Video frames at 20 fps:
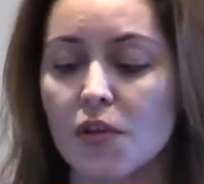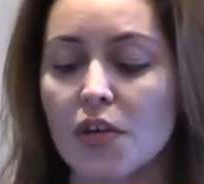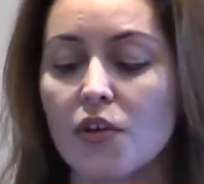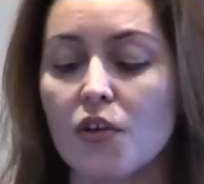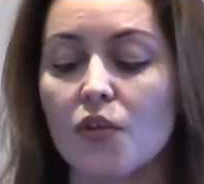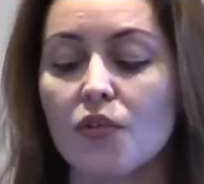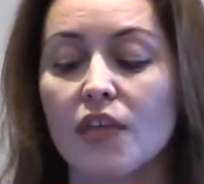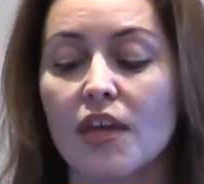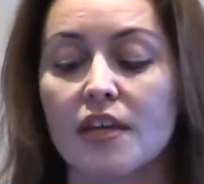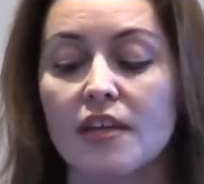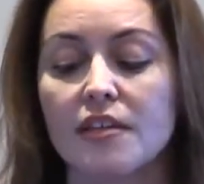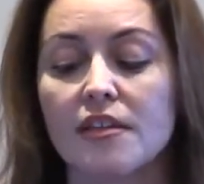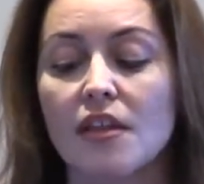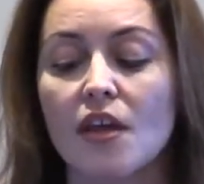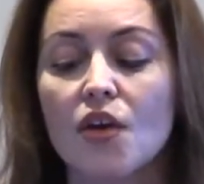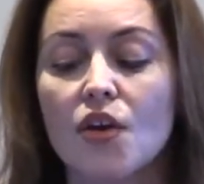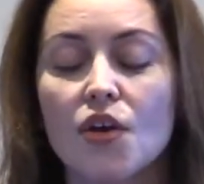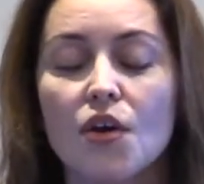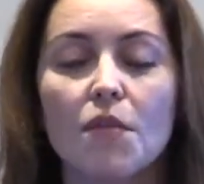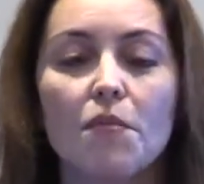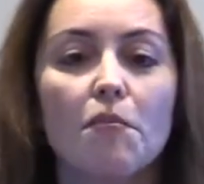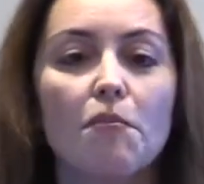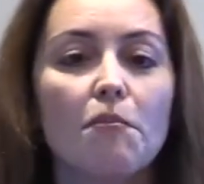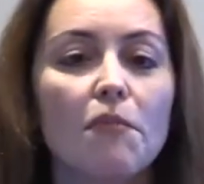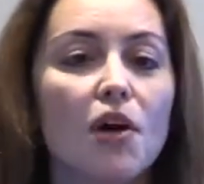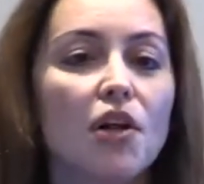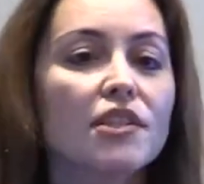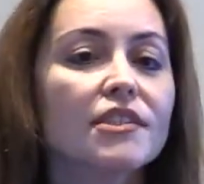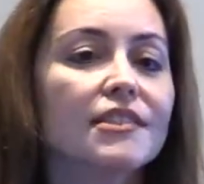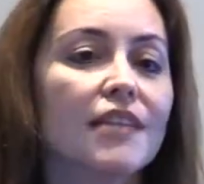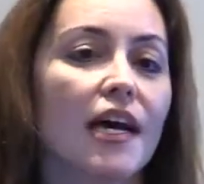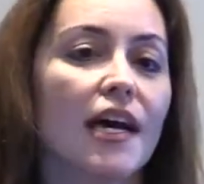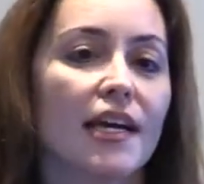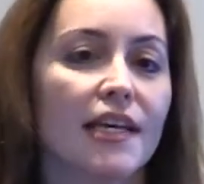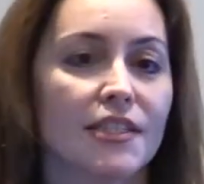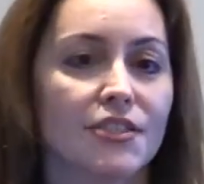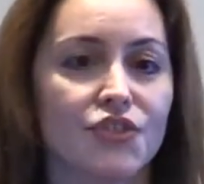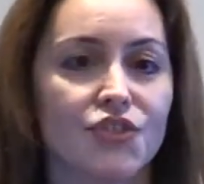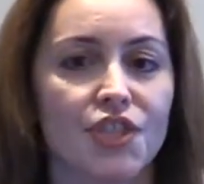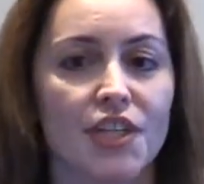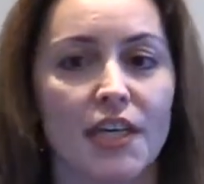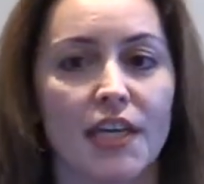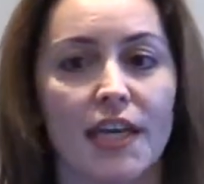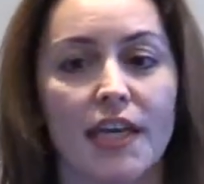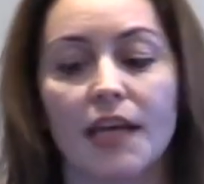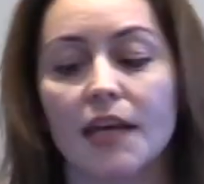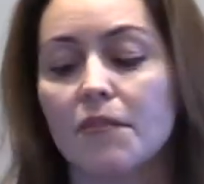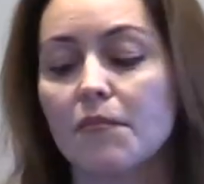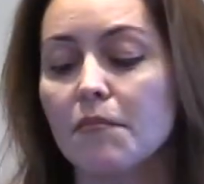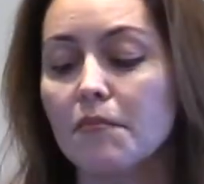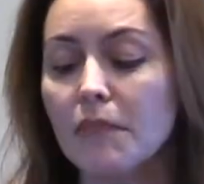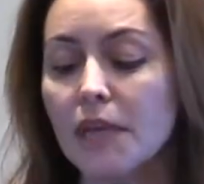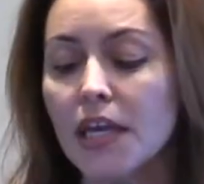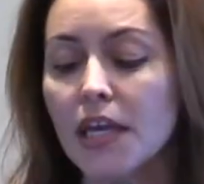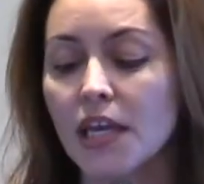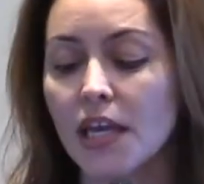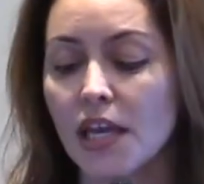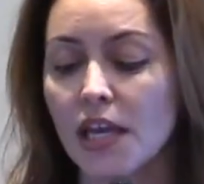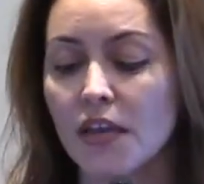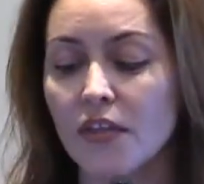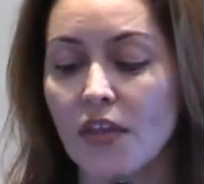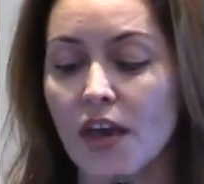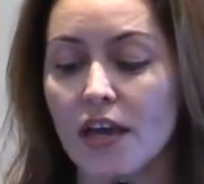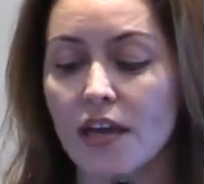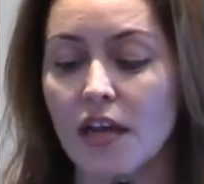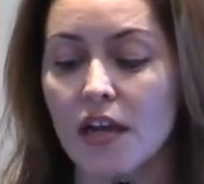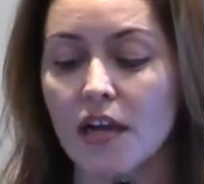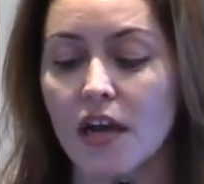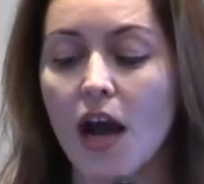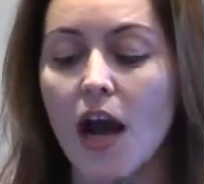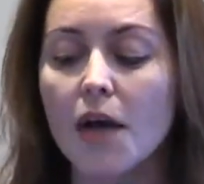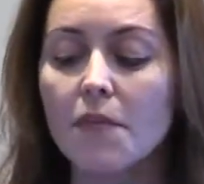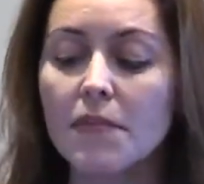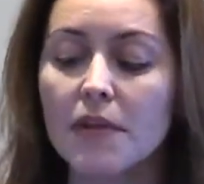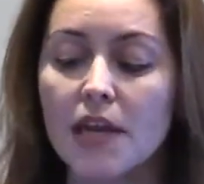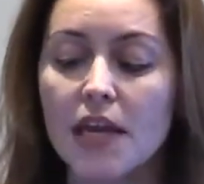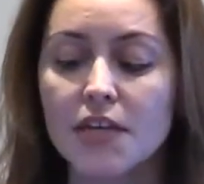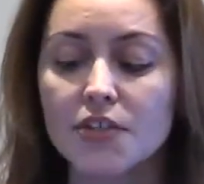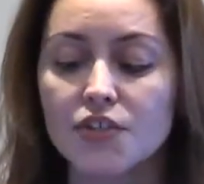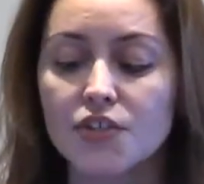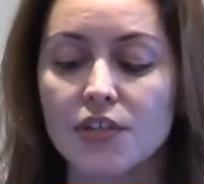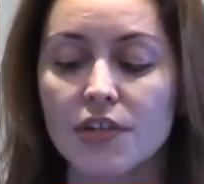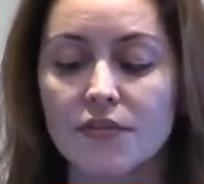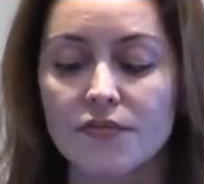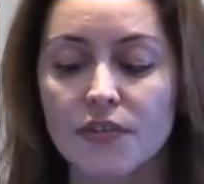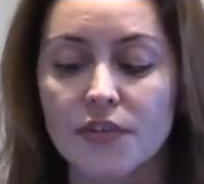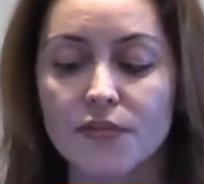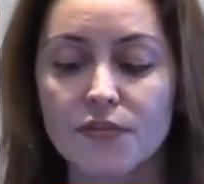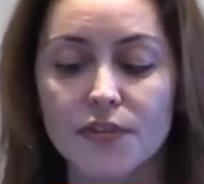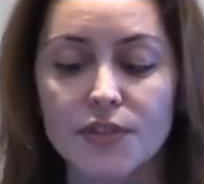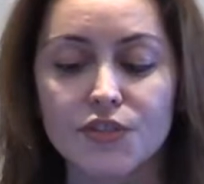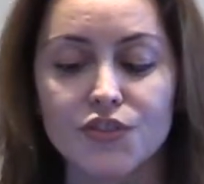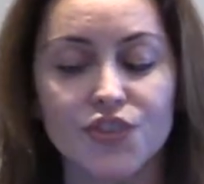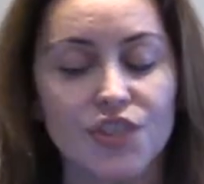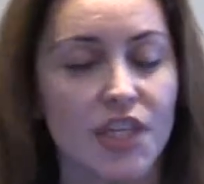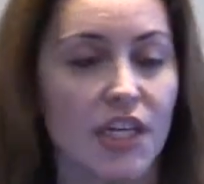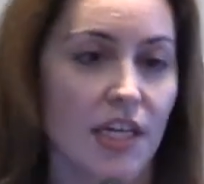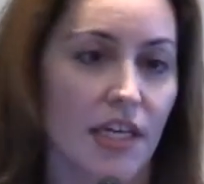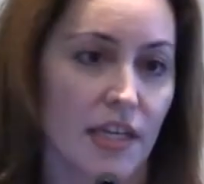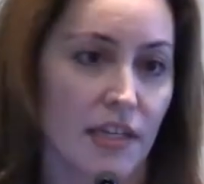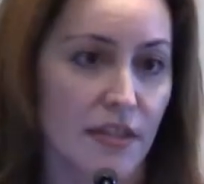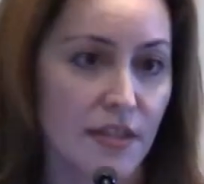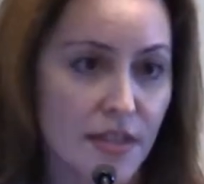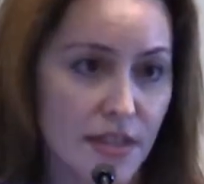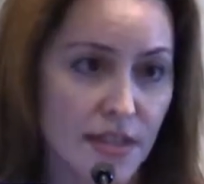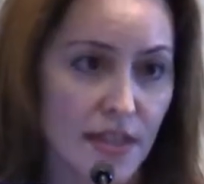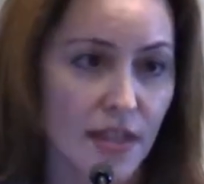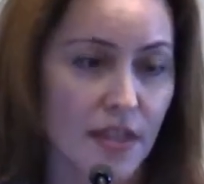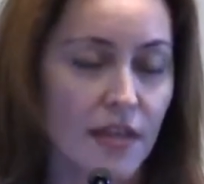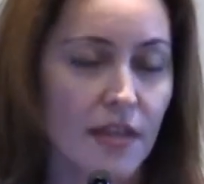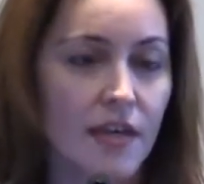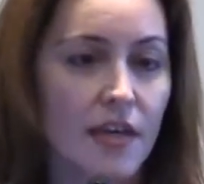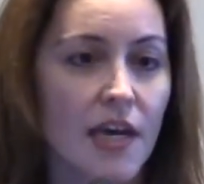We know that it's multigenic, meaning that a combination of different genes